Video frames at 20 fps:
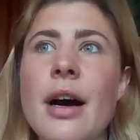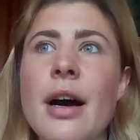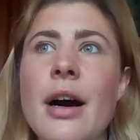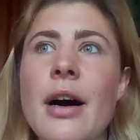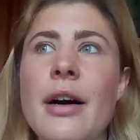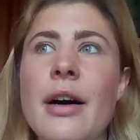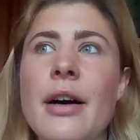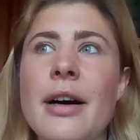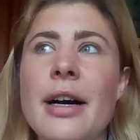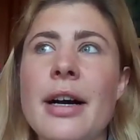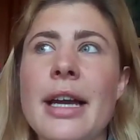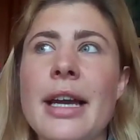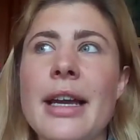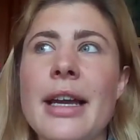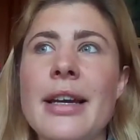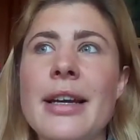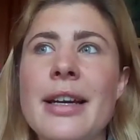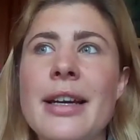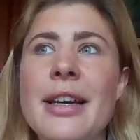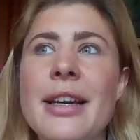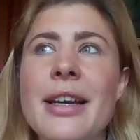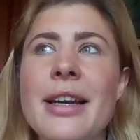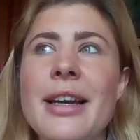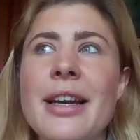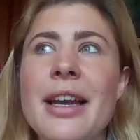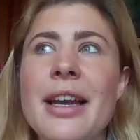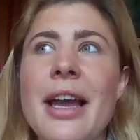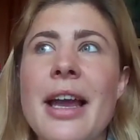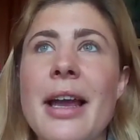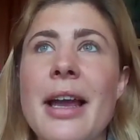
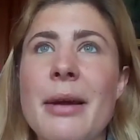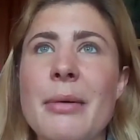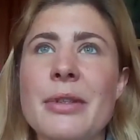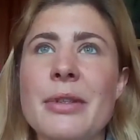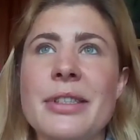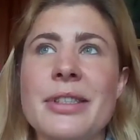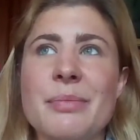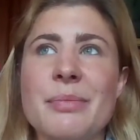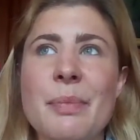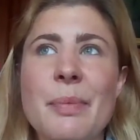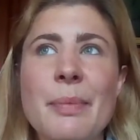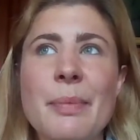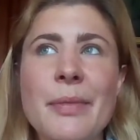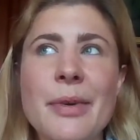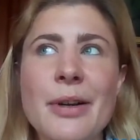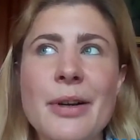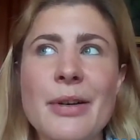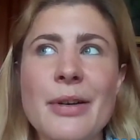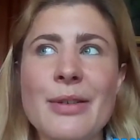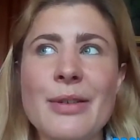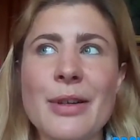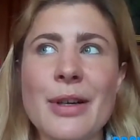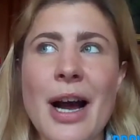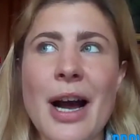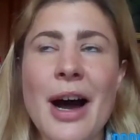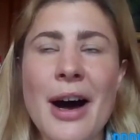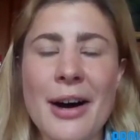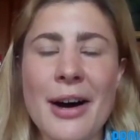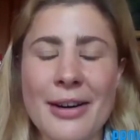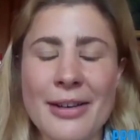it was
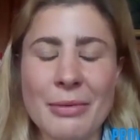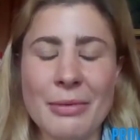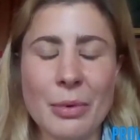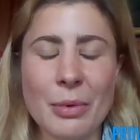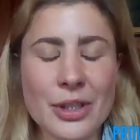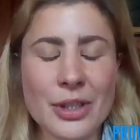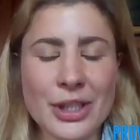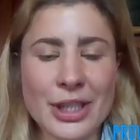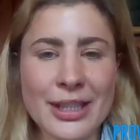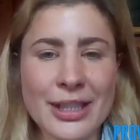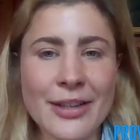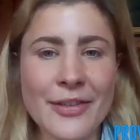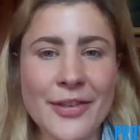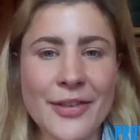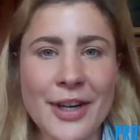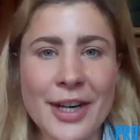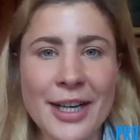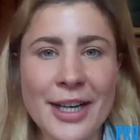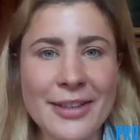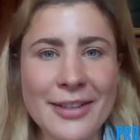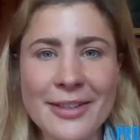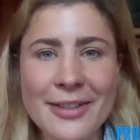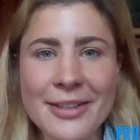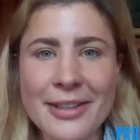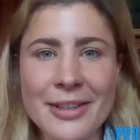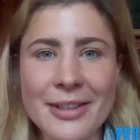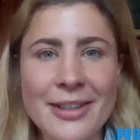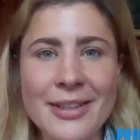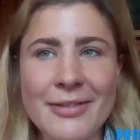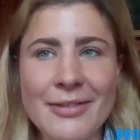hard watching the final
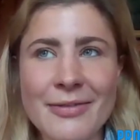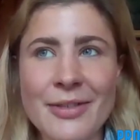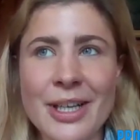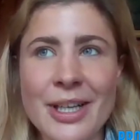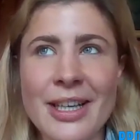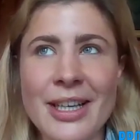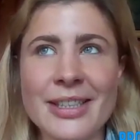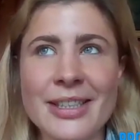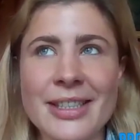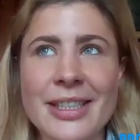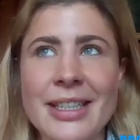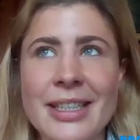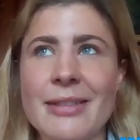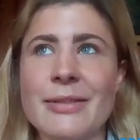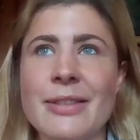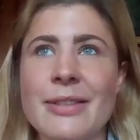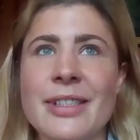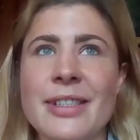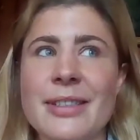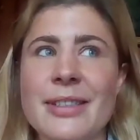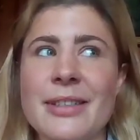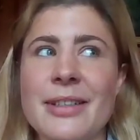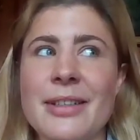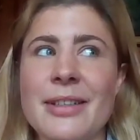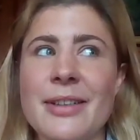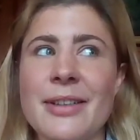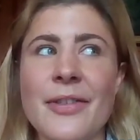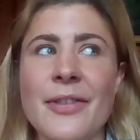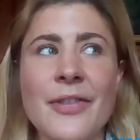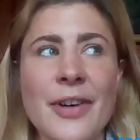and realizing that was
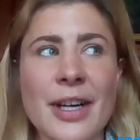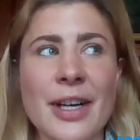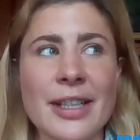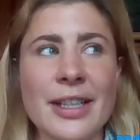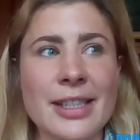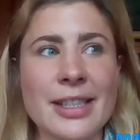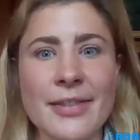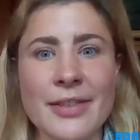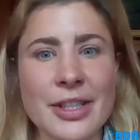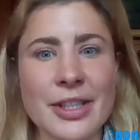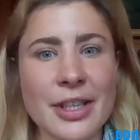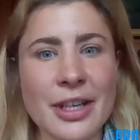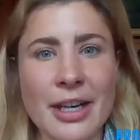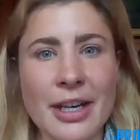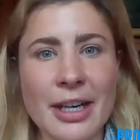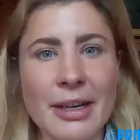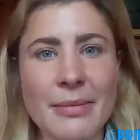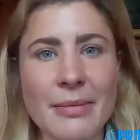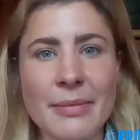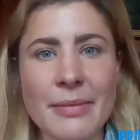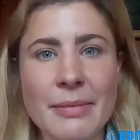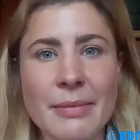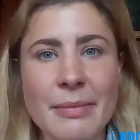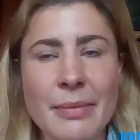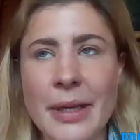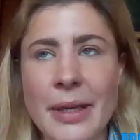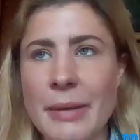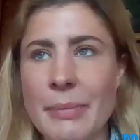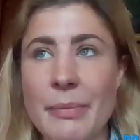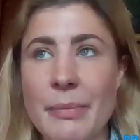the first ever time,
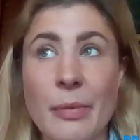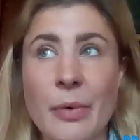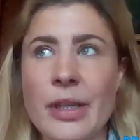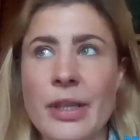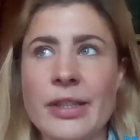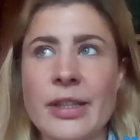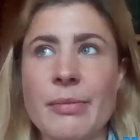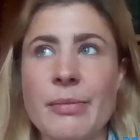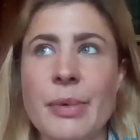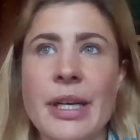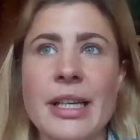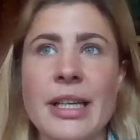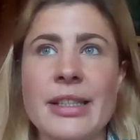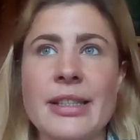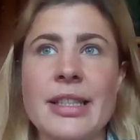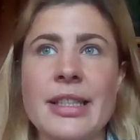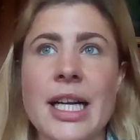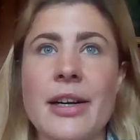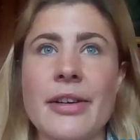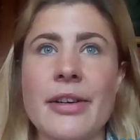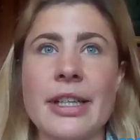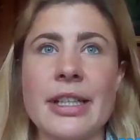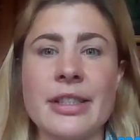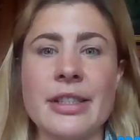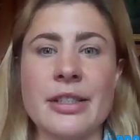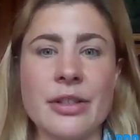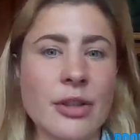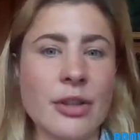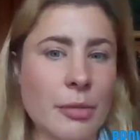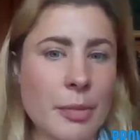like whilst I've been at
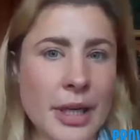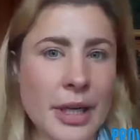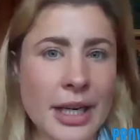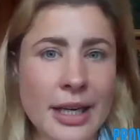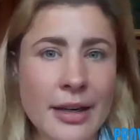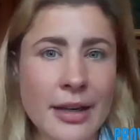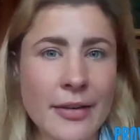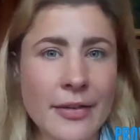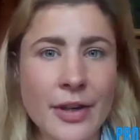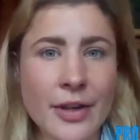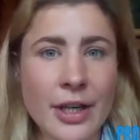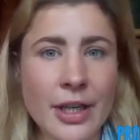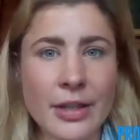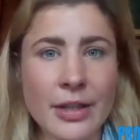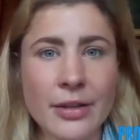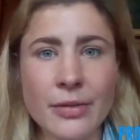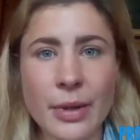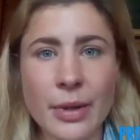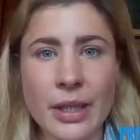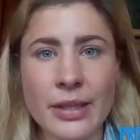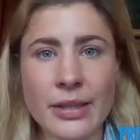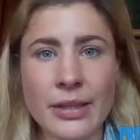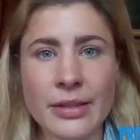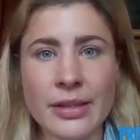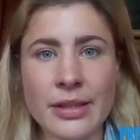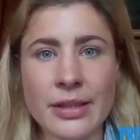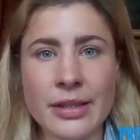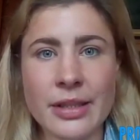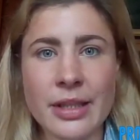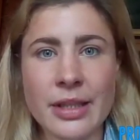Saris, not being in a final
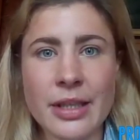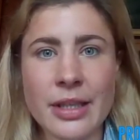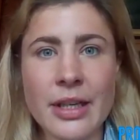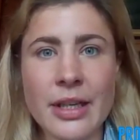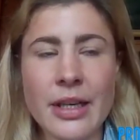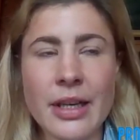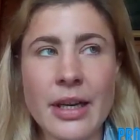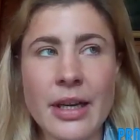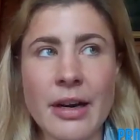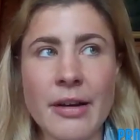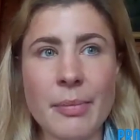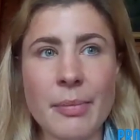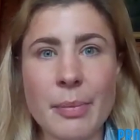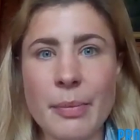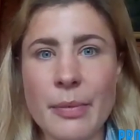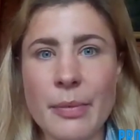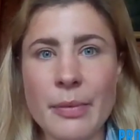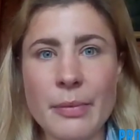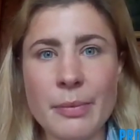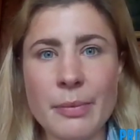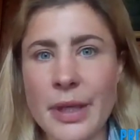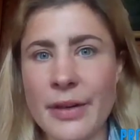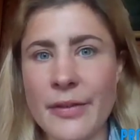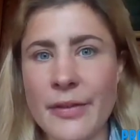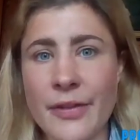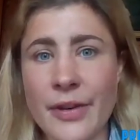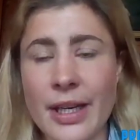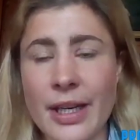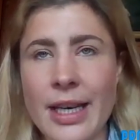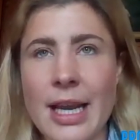whilst I've been
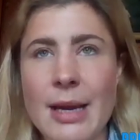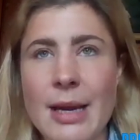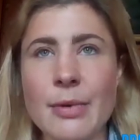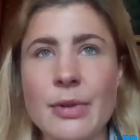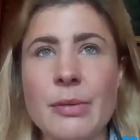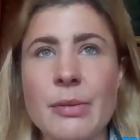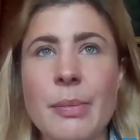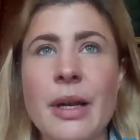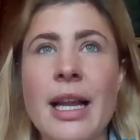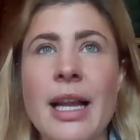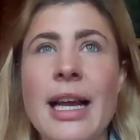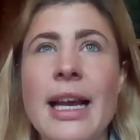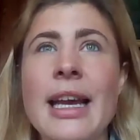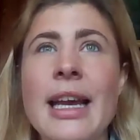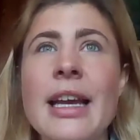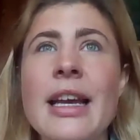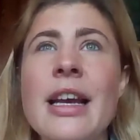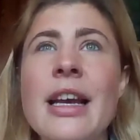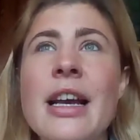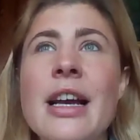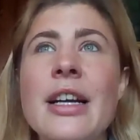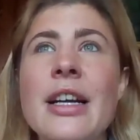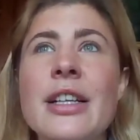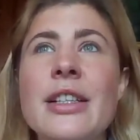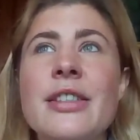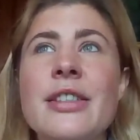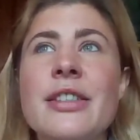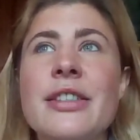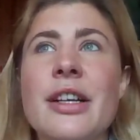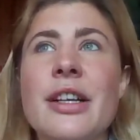fit and able to play.
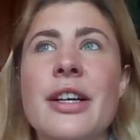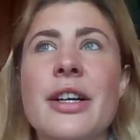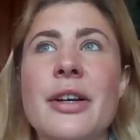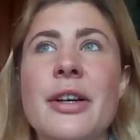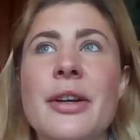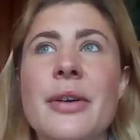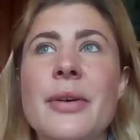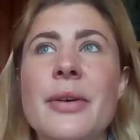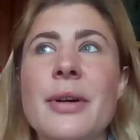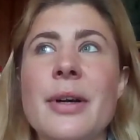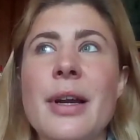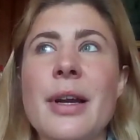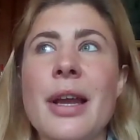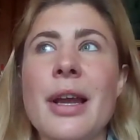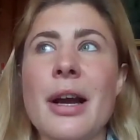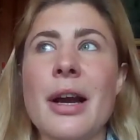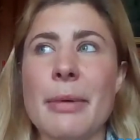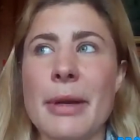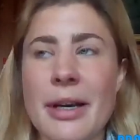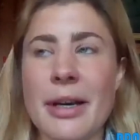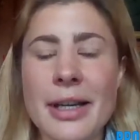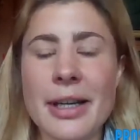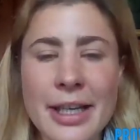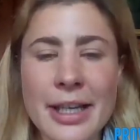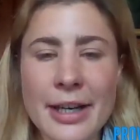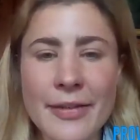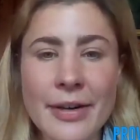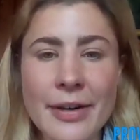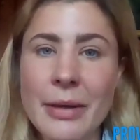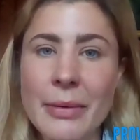So I mean, I
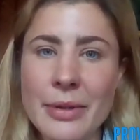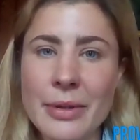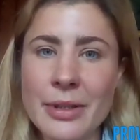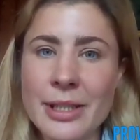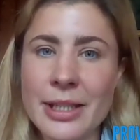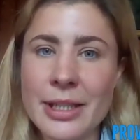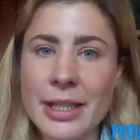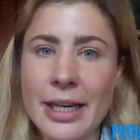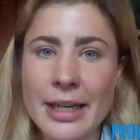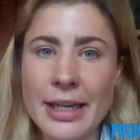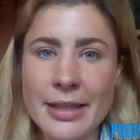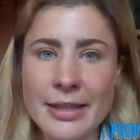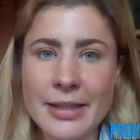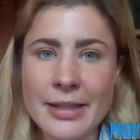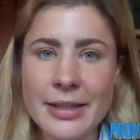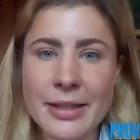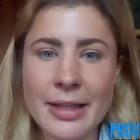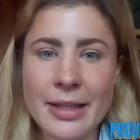definitely want to get to